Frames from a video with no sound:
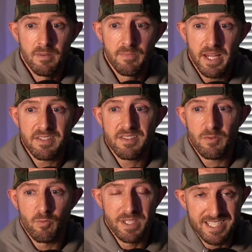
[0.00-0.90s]
That is
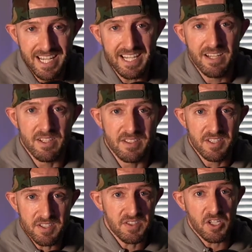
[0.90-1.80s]
ridiculous.
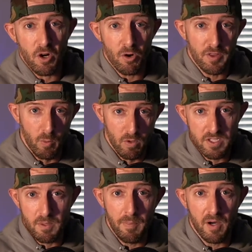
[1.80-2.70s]
is a card that
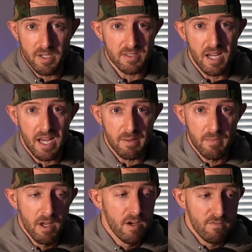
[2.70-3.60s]
once upon a time,
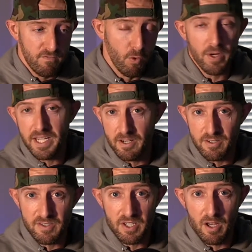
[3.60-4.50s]
40
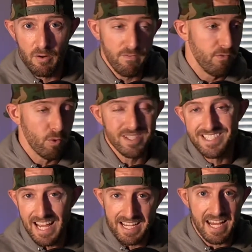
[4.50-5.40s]
years ago, 4
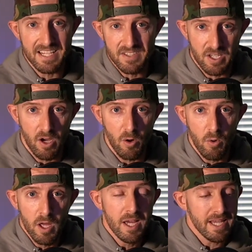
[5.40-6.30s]
decades
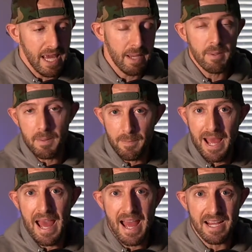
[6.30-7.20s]
ago, came in a
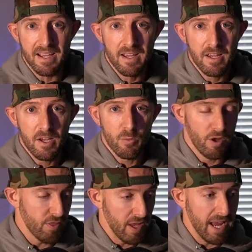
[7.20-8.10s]
pack
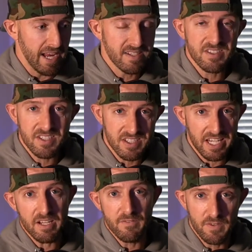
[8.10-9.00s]
with a
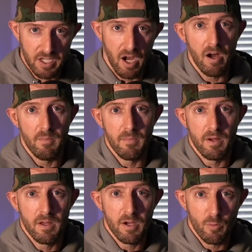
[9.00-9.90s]
stick of gum
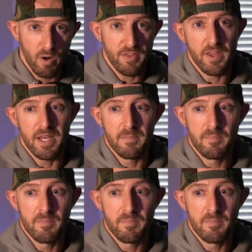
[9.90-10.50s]
with it.